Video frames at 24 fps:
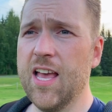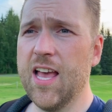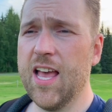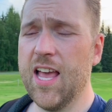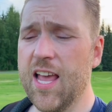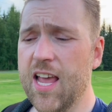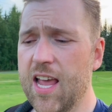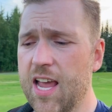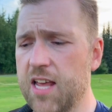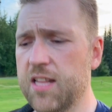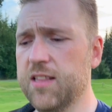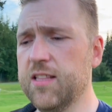
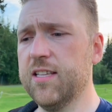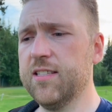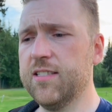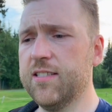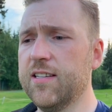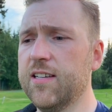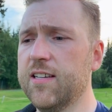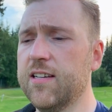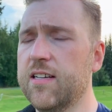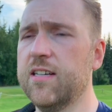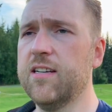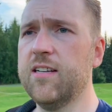and let's
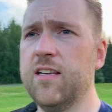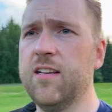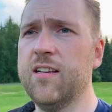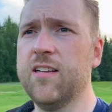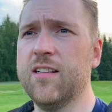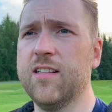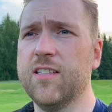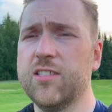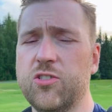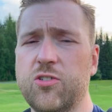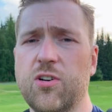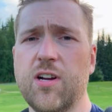
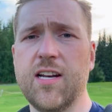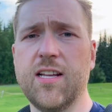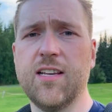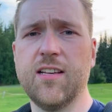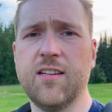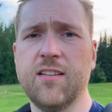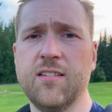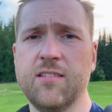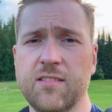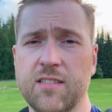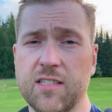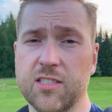try to
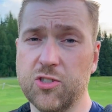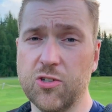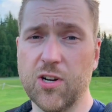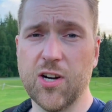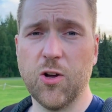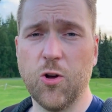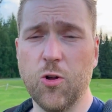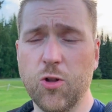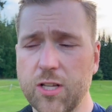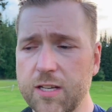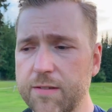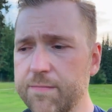
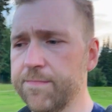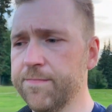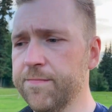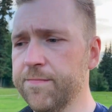hole it.